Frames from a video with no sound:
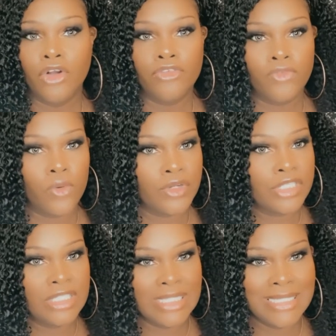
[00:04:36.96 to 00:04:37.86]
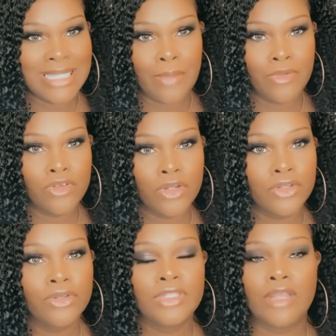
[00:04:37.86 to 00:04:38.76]
4C type of
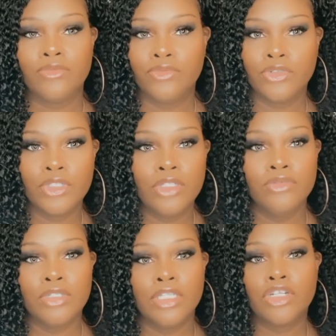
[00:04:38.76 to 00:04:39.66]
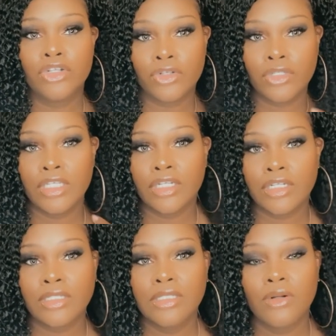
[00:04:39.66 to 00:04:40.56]
curl, that really, really curly
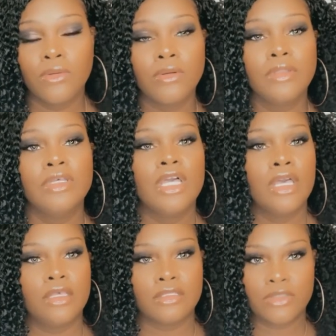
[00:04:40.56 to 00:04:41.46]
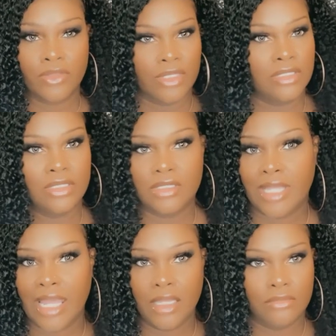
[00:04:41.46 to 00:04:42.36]
cool. So this is
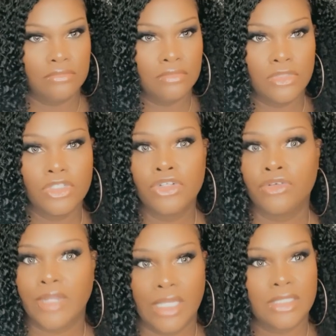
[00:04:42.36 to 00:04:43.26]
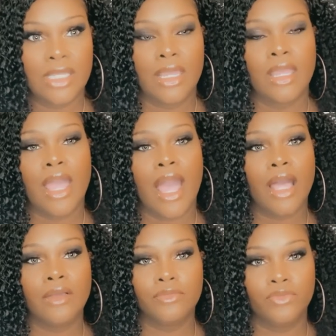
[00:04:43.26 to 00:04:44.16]
like great.
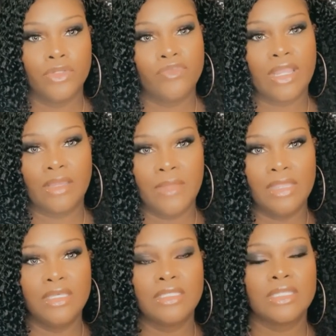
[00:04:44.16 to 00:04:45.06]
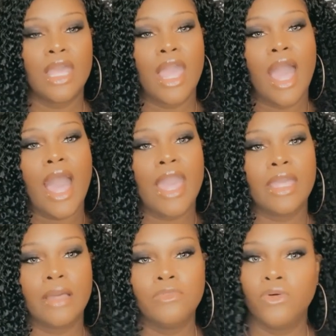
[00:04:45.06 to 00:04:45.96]
I would recommend this. I
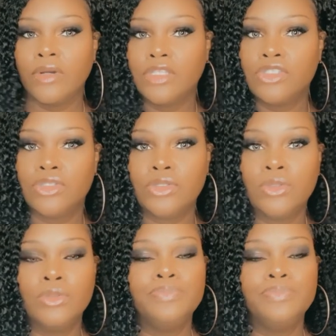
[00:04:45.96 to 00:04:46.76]
am going to